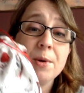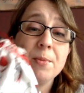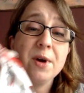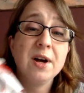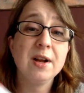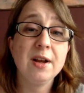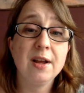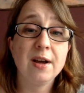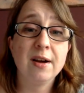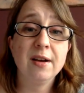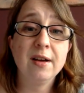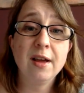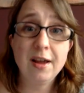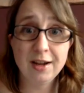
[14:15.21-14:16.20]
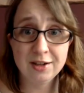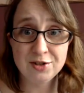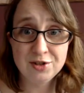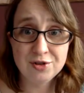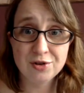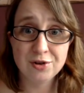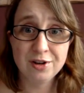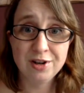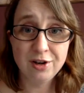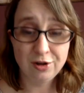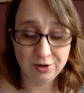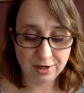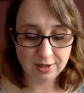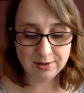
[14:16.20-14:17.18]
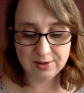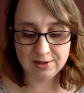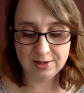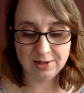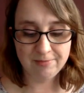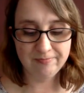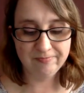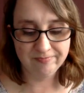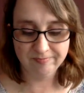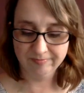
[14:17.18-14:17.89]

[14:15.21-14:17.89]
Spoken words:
Amalia X Joy on Etsy,